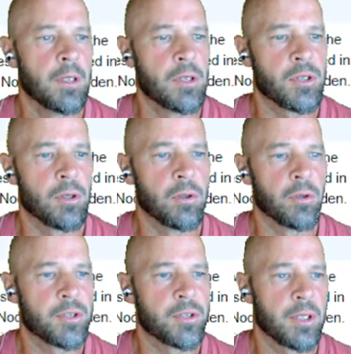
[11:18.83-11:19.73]
So the
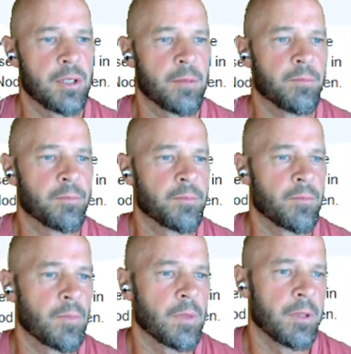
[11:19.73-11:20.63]
Lord said to him,
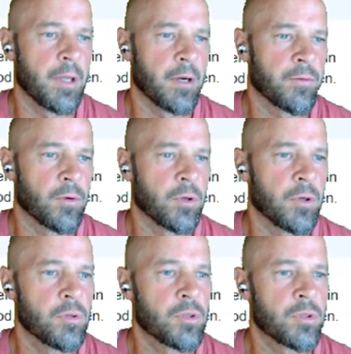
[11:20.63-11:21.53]
Therefore,
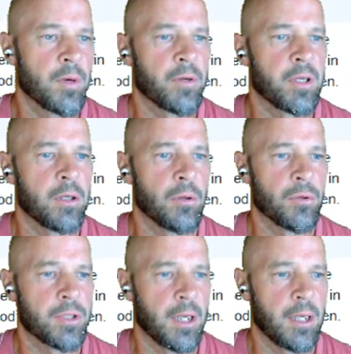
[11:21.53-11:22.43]
whosoever
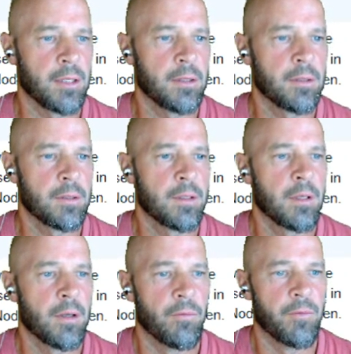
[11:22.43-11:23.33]
kills Cain
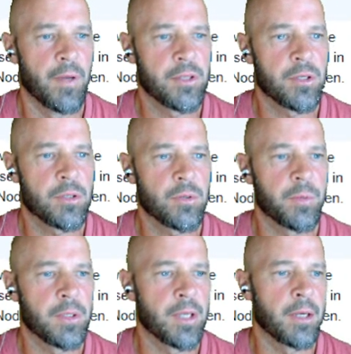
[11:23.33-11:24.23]
vengeance will be
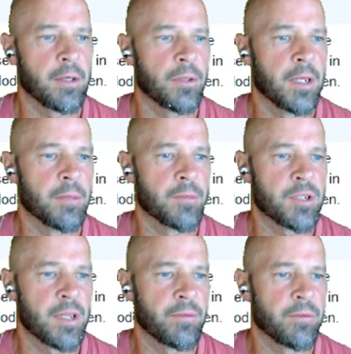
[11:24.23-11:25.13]
taken on him
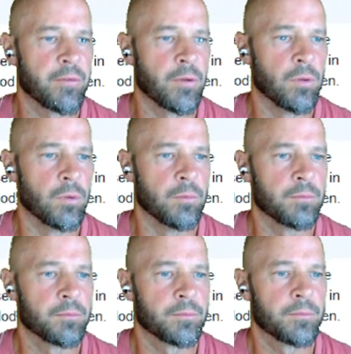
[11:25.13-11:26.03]
sevenfold.
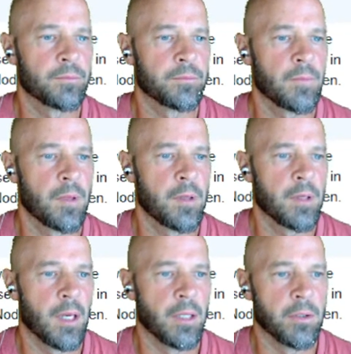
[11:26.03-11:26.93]

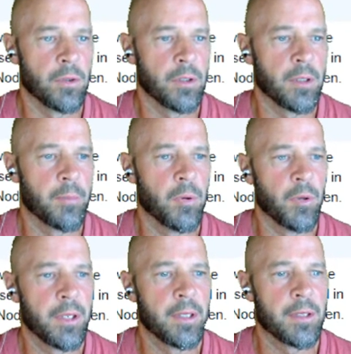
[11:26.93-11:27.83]
And the Lord
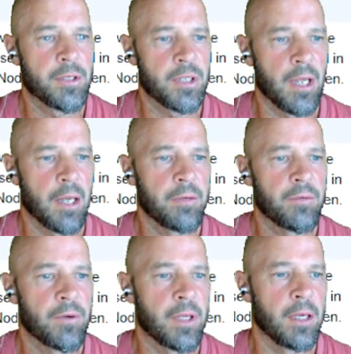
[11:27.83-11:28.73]
appointed a sign
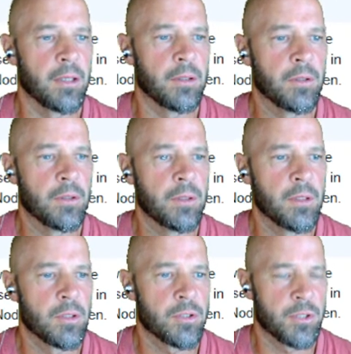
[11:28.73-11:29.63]
for Cain,
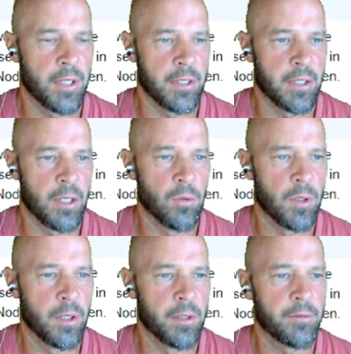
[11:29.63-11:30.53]
so that no
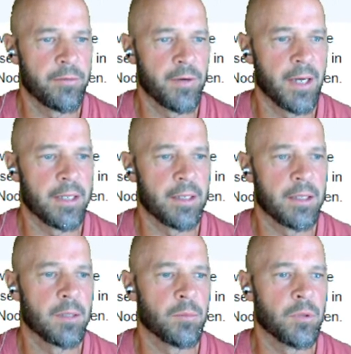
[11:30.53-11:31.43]
one finding
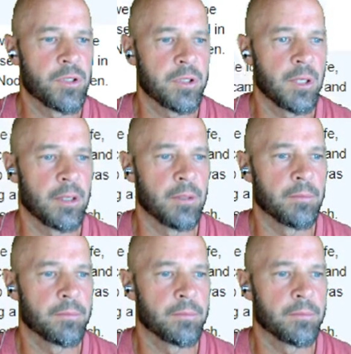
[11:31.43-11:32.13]
him would slay him.